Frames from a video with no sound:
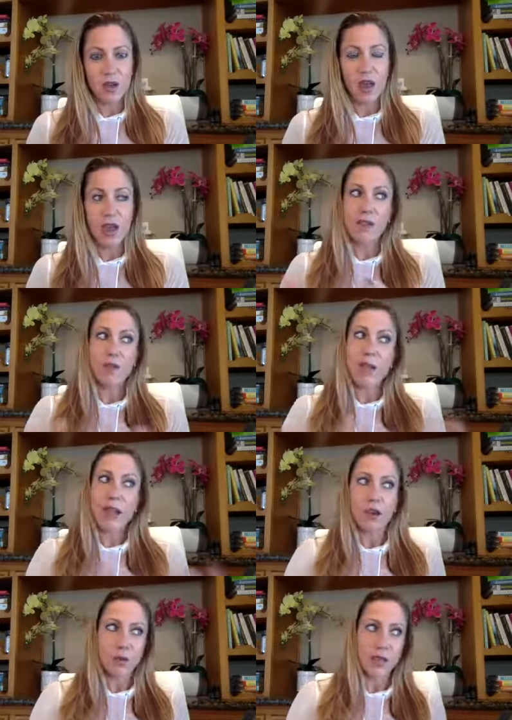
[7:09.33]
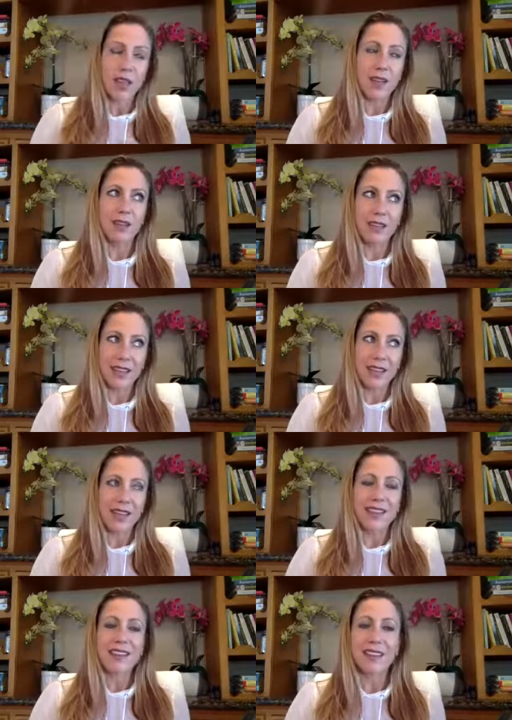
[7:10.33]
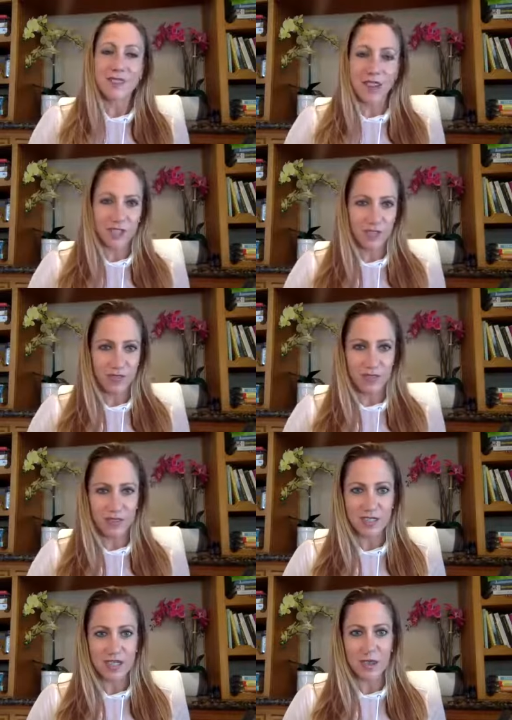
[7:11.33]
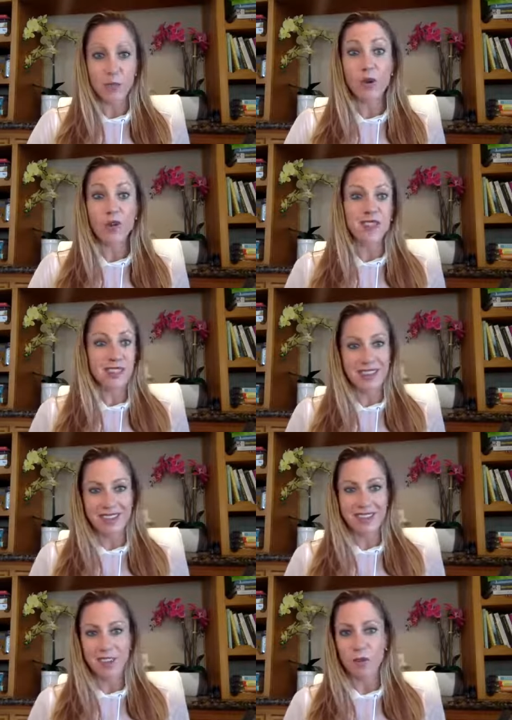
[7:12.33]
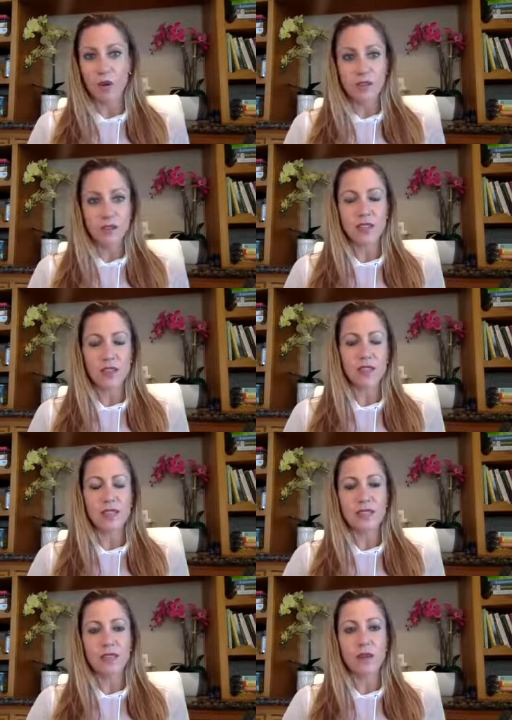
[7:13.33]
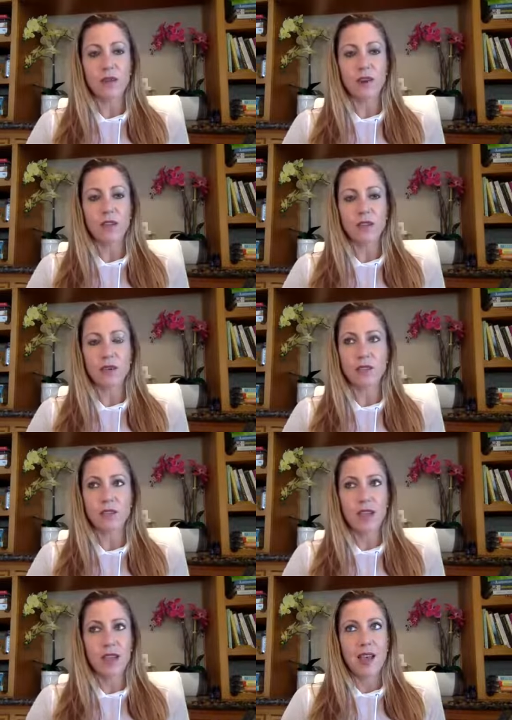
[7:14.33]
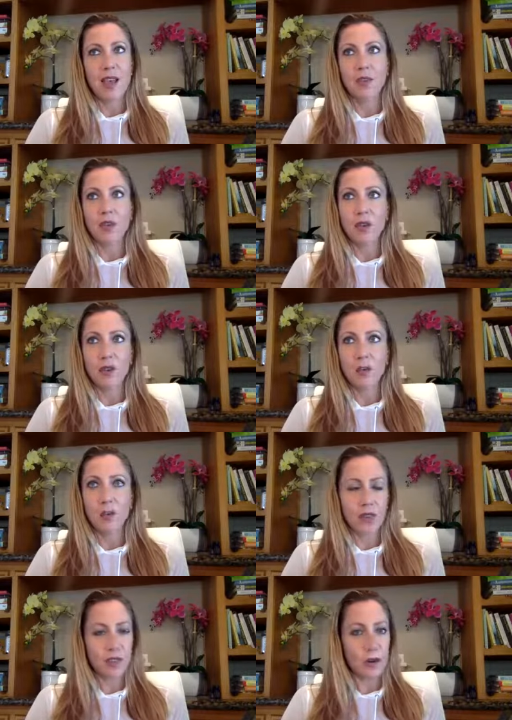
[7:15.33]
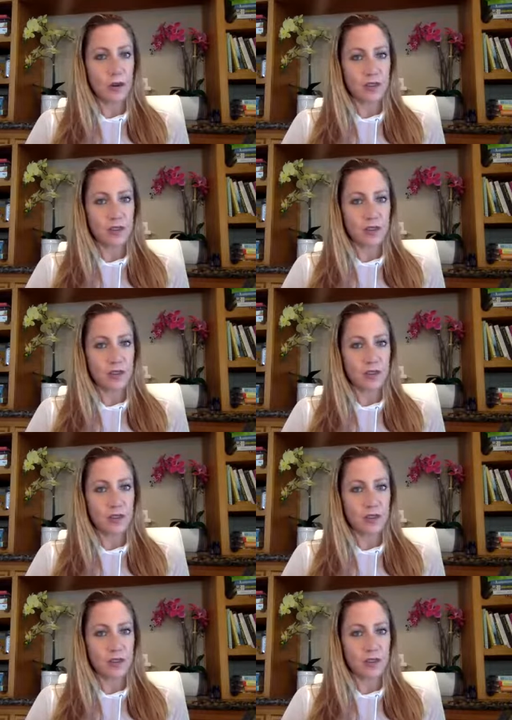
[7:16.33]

And every man knows what a kidney infection feels like. Most likely, most of us have at least had one of those, and they're no walk in the park.